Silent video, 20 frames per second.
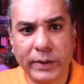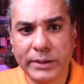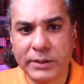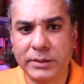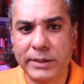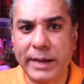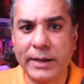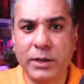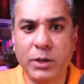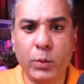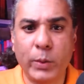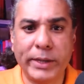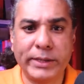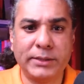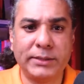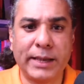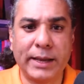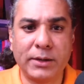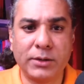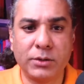withstand
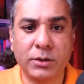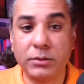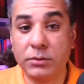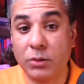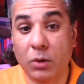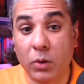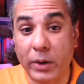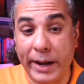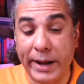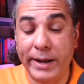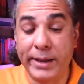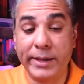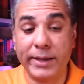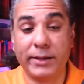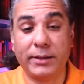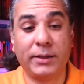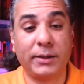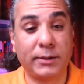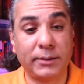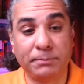US sanctions or any
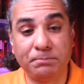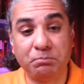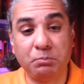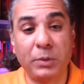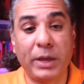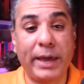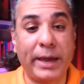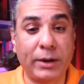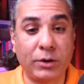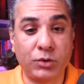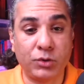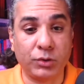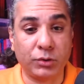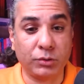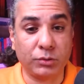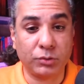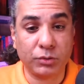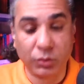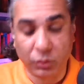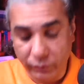other
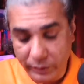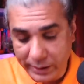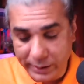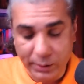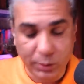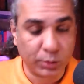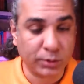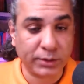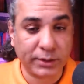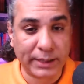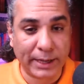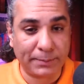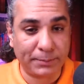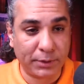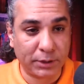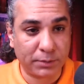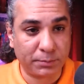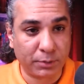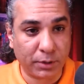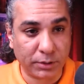action. So we need to
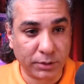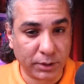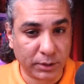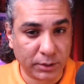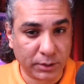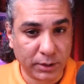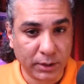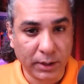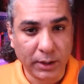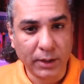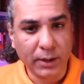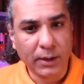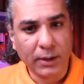scrap this project.